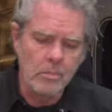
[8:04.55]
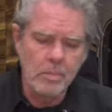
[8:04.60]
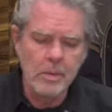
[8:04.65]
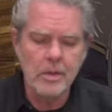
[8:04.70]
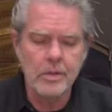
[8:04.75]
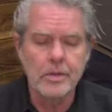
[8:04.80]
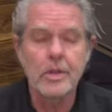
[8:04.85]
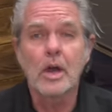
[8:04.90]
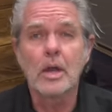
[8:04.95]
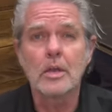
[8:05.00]

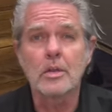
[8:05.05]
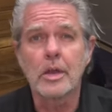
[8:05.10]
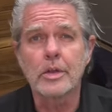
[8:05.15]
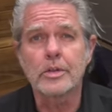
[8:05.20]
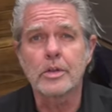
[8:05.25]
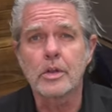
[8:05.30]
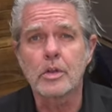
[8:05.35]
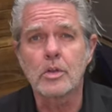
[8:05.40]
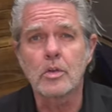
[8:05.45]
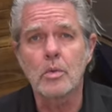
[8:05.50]
bit of
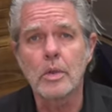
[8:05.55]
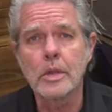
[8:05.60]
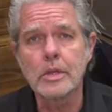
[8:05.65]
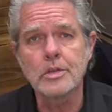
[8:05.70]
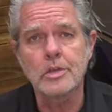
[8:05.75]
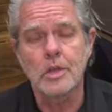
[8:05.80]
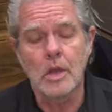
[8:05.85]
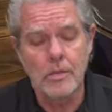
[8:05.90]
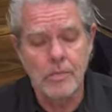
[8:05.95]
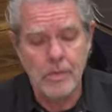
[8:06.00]
dielectric
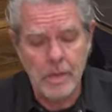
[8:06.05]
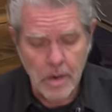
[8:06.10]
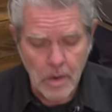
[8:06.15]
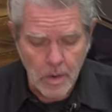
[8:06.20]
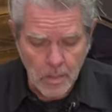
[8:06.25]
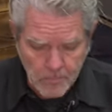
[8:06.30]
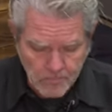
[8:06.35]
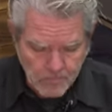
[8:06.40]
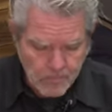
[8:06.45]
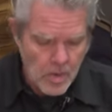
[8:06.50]
grease on
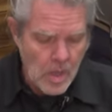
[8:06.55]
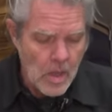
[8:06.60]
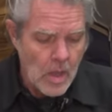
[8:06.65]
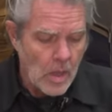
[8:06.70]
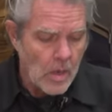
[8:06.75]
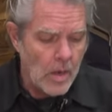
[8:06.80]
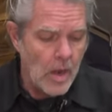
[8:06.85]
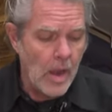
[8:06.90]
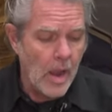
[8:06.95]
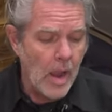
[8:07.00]
there.
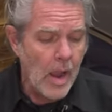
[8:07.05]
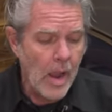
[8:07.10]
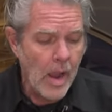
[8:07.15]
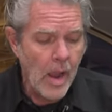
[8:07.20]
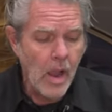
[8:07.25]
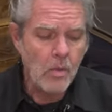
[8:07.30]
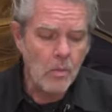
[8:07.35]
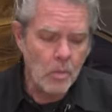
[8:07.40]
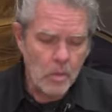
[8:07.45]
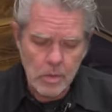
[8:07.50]
Now
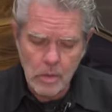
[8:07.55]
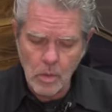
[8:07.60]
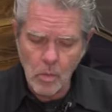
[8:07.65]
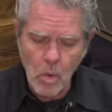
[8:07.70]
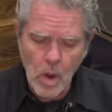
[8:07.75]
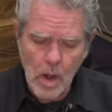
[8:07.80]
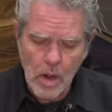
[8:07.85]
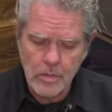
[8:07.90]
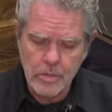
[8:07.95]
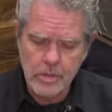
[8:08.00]
how we're gonna
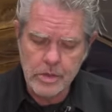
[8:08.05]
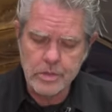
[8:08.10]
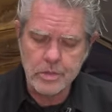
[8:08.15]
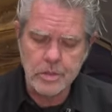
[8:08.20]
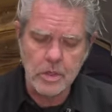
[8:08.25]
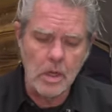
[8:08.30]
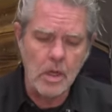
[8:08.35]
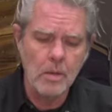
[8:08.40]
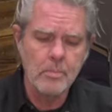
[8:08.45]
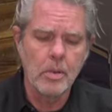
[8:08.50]
wire
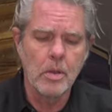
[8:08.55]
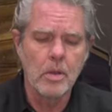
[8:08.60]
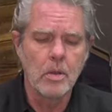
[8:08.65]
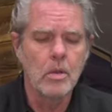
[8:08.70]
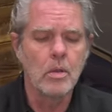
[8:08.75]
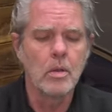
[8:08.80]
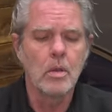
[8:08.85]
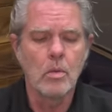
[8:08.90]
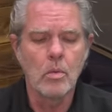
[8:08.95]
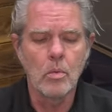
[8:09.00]
this up,
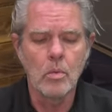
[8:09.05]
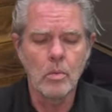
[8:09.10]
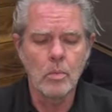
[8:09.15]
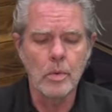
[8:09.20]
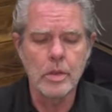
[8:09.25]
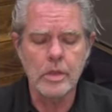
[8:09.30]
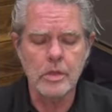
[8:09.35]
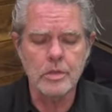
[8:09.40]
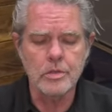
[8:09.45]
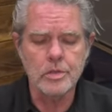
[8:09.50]

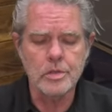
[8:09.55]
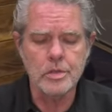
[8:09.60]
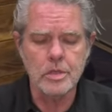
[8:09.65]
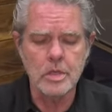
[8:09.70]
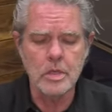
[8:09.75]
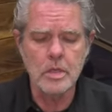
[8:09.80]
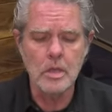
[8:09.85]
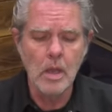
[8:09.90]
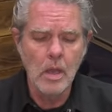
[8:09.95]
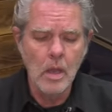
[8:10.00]
we can
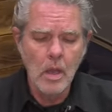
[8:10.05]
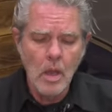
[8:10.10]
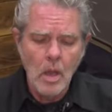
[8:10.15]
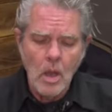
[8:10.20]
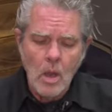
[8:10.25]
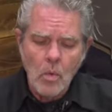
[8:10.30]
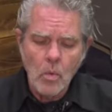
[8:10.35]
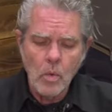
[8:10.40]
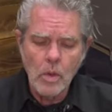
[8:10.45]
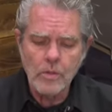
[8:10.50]
see
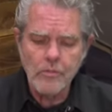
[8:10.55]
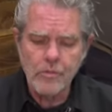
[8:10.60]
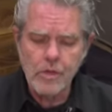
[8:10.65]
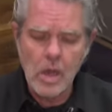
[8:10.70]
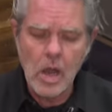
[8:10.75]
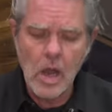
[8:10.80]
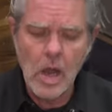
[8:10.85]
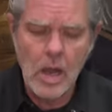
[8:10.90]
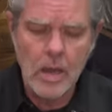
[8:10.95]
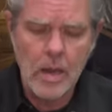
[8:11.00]
we've
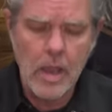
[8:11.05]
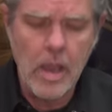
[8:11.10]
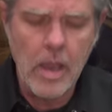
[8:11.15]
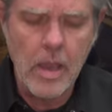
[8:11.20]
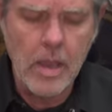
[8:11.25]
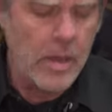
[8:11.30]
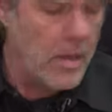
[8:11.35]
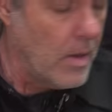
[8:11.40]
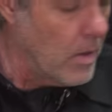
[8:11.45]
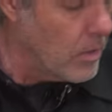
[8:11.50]
got a